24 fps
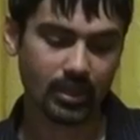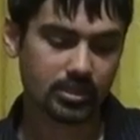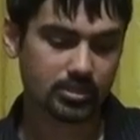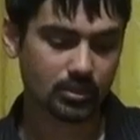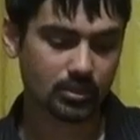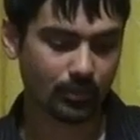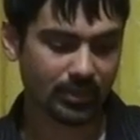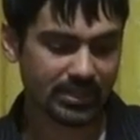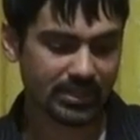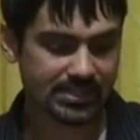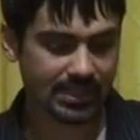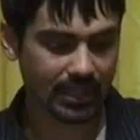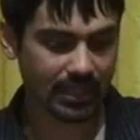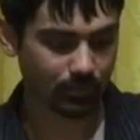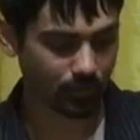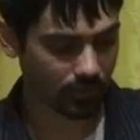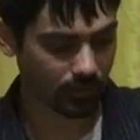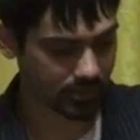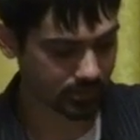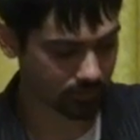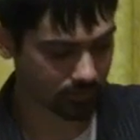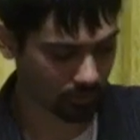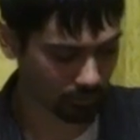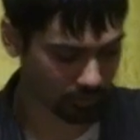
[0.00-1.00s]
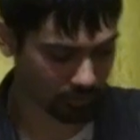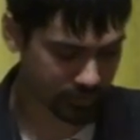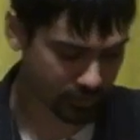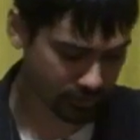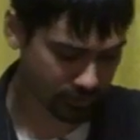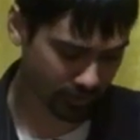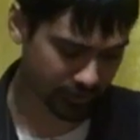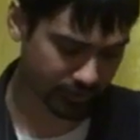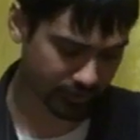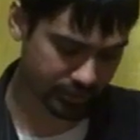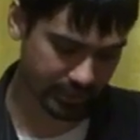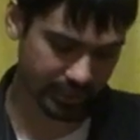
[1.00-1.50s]
So what we said was, well, we'll, tr
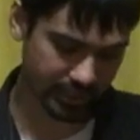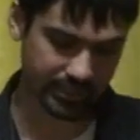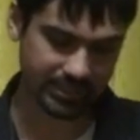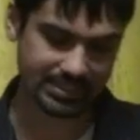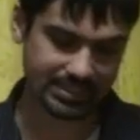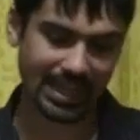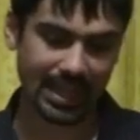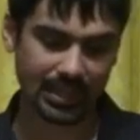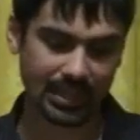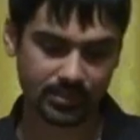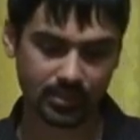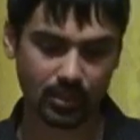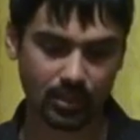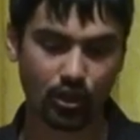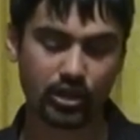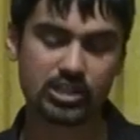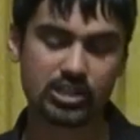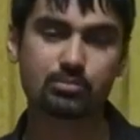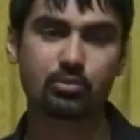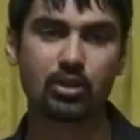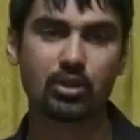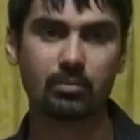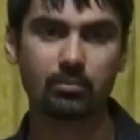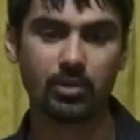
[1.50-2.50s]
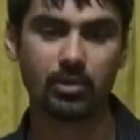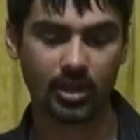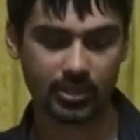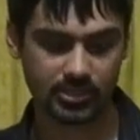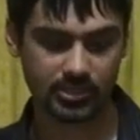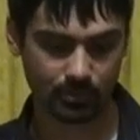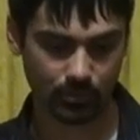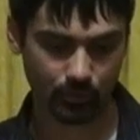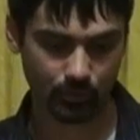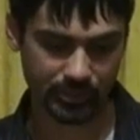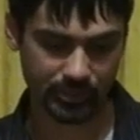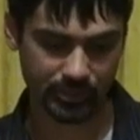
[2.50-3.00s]
we'll try to attack the hardest problem
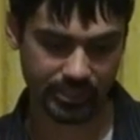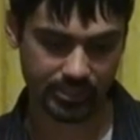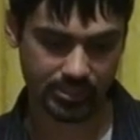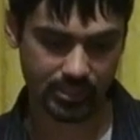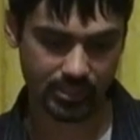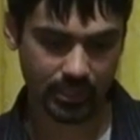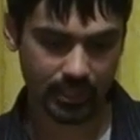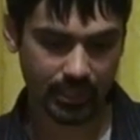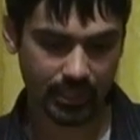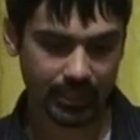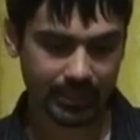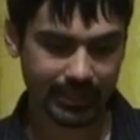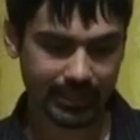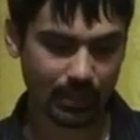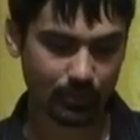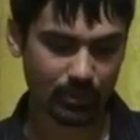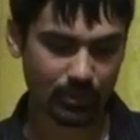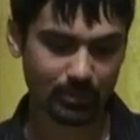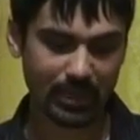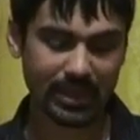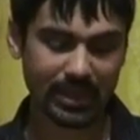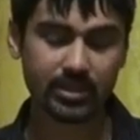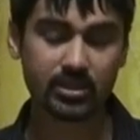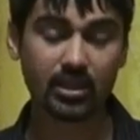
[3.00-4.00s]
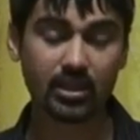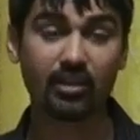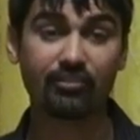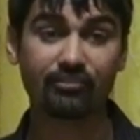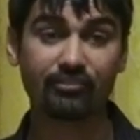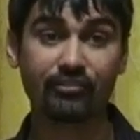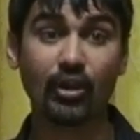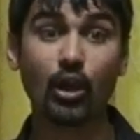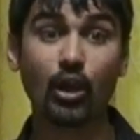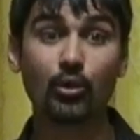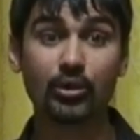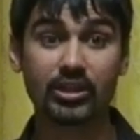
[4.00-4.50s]
possible, which is, can we make a
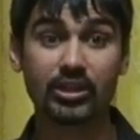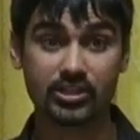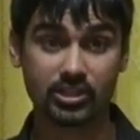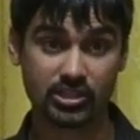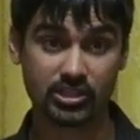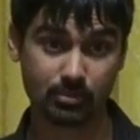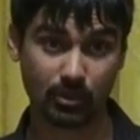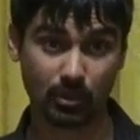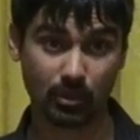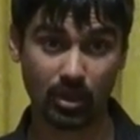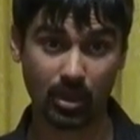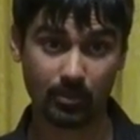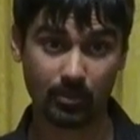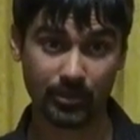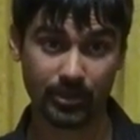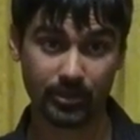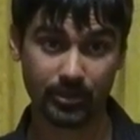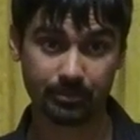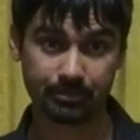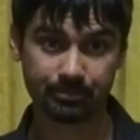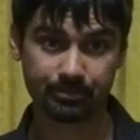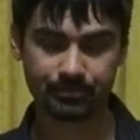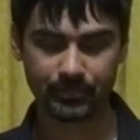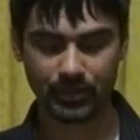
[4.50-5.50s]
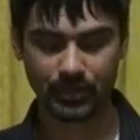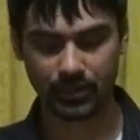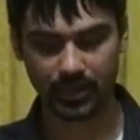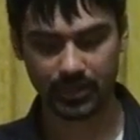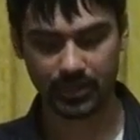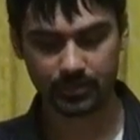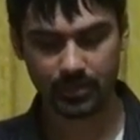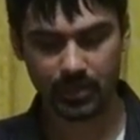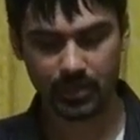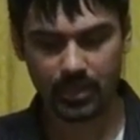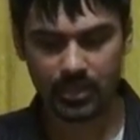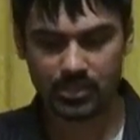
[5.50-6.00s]
phone into a spirometer, all
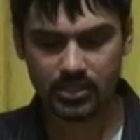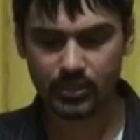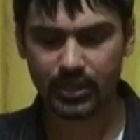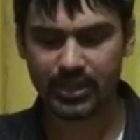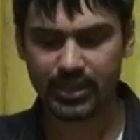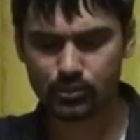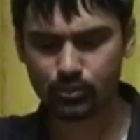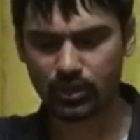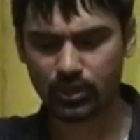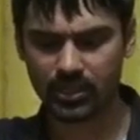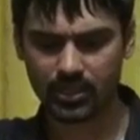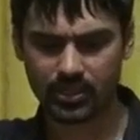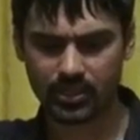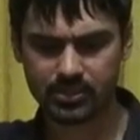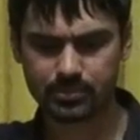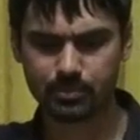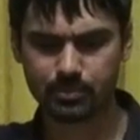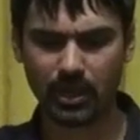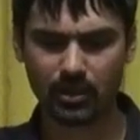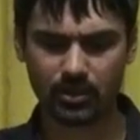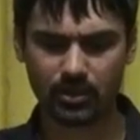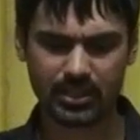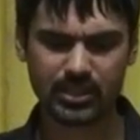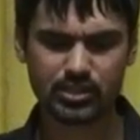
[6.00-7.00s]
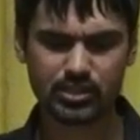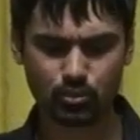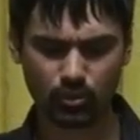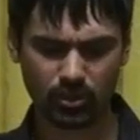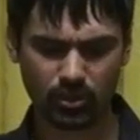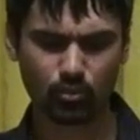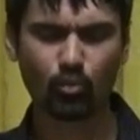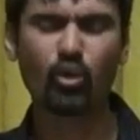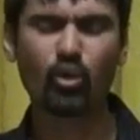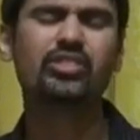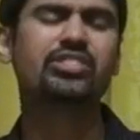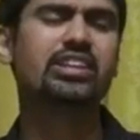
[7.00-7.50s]
right? So here's what, a spir here's
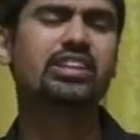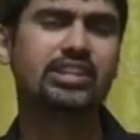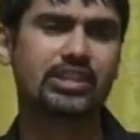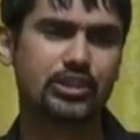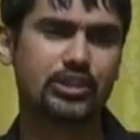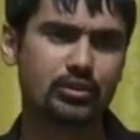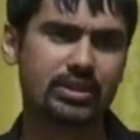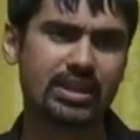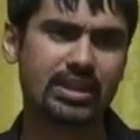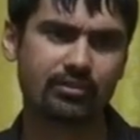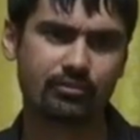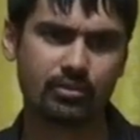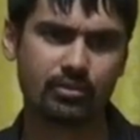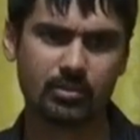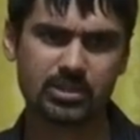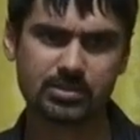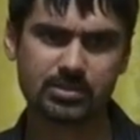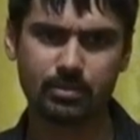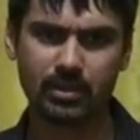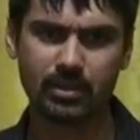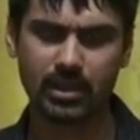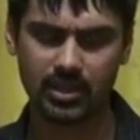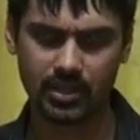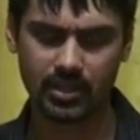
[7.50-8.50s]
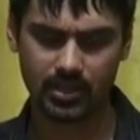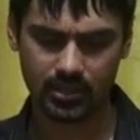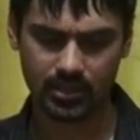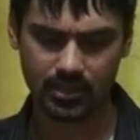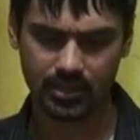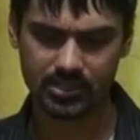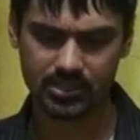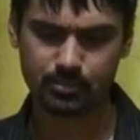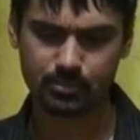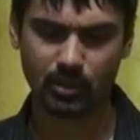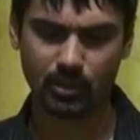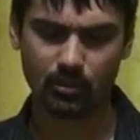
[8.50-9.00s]
what one thing that you get from a, sp uh, a
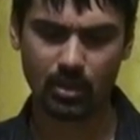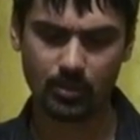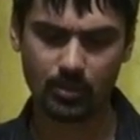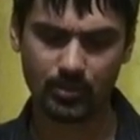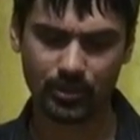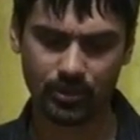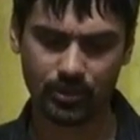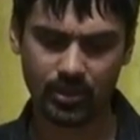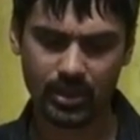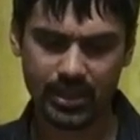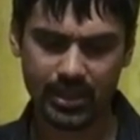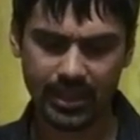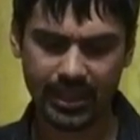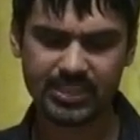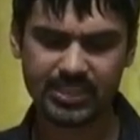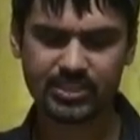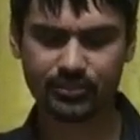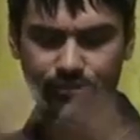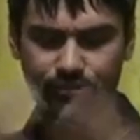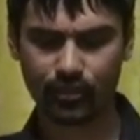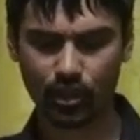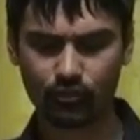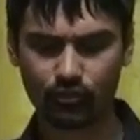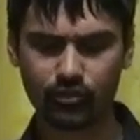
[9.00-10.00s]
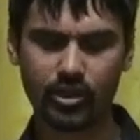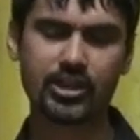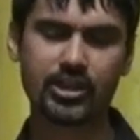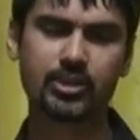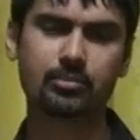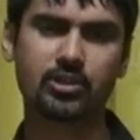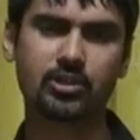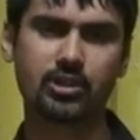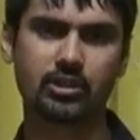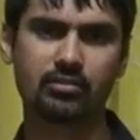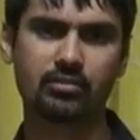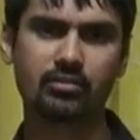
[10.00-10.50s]
spirometer. It's a flow volume
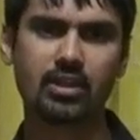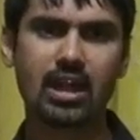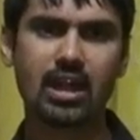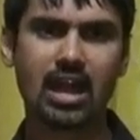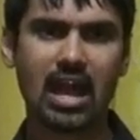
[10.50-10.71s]
curve.